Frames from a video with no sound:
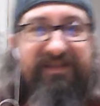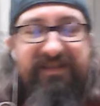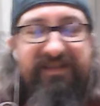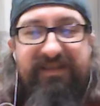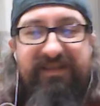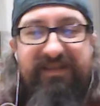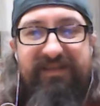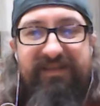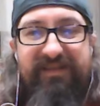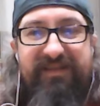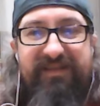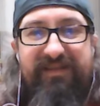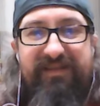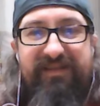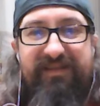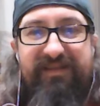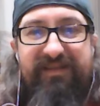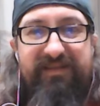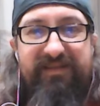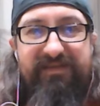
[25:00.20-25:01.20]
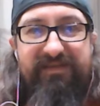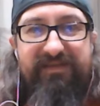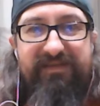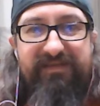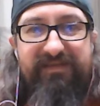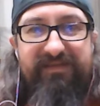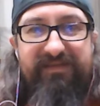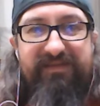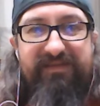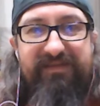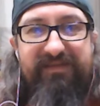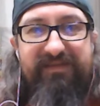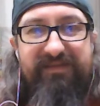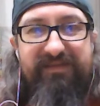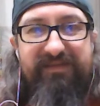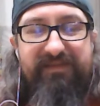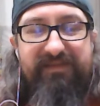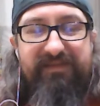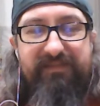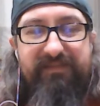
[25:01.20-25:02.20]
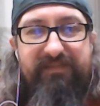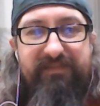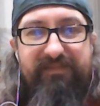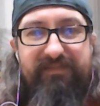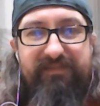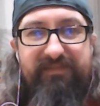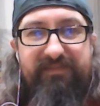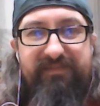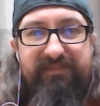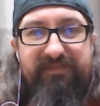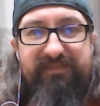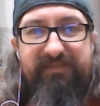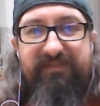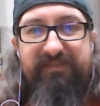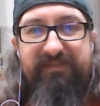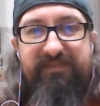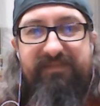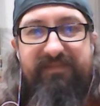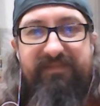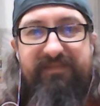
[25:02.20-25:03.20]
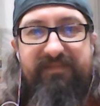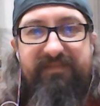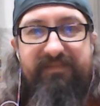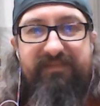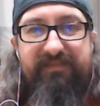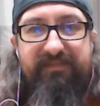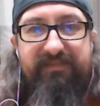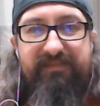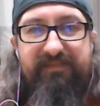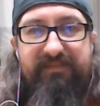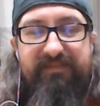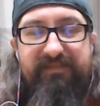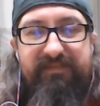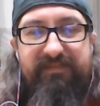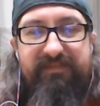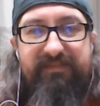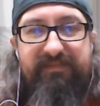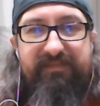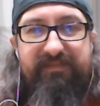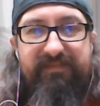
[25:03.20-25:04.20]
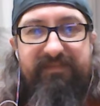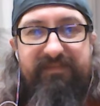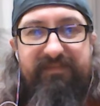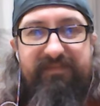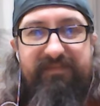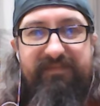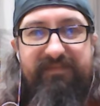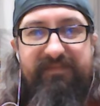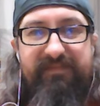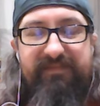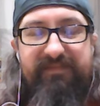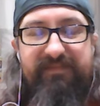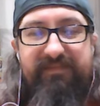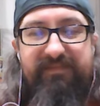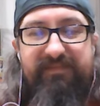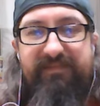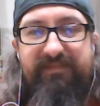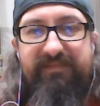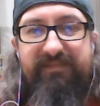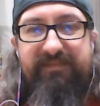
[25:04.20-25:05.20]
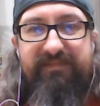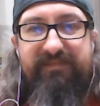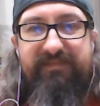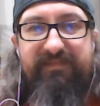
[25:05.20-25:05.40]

This person isn't speaking.